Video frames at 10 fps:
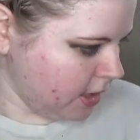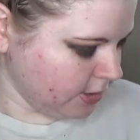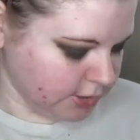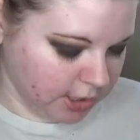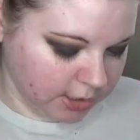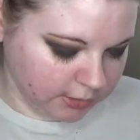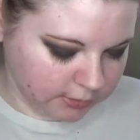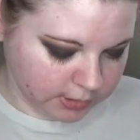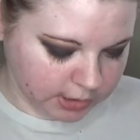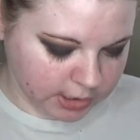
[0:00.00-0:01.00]

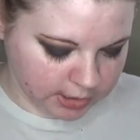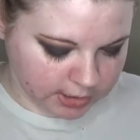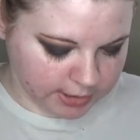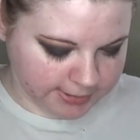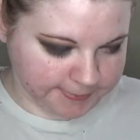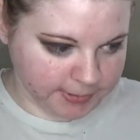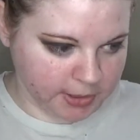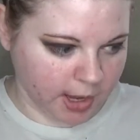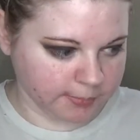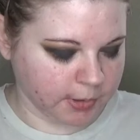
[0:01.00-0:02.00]
So,
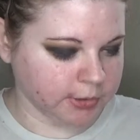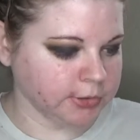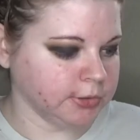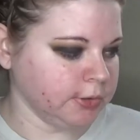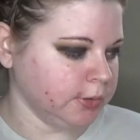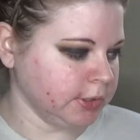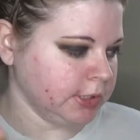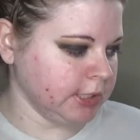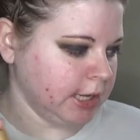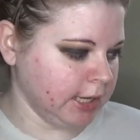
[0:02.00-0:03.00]
um, I'm also going
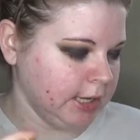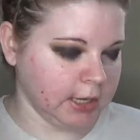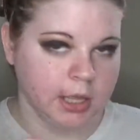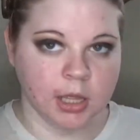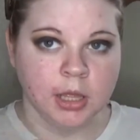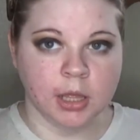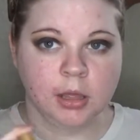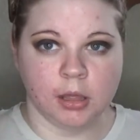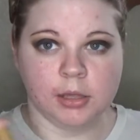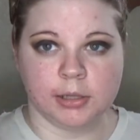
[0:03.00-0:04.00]
to take
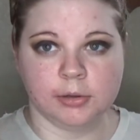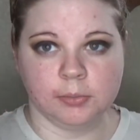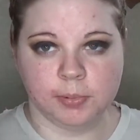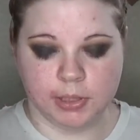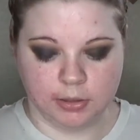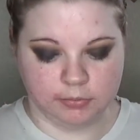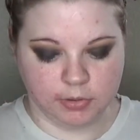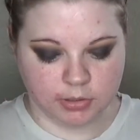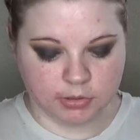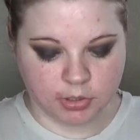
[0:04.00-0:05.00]
a little bit of
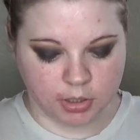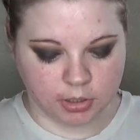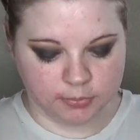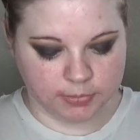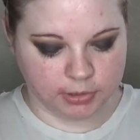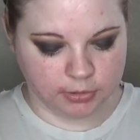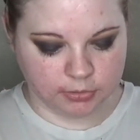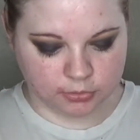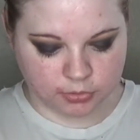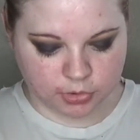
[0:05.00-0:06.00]
this Tarte
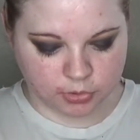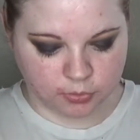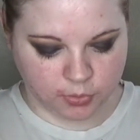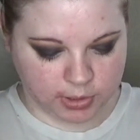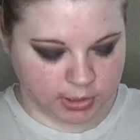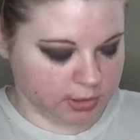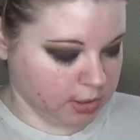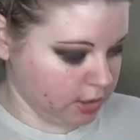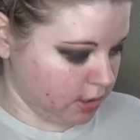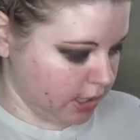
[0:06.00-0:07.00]
Maracuja oil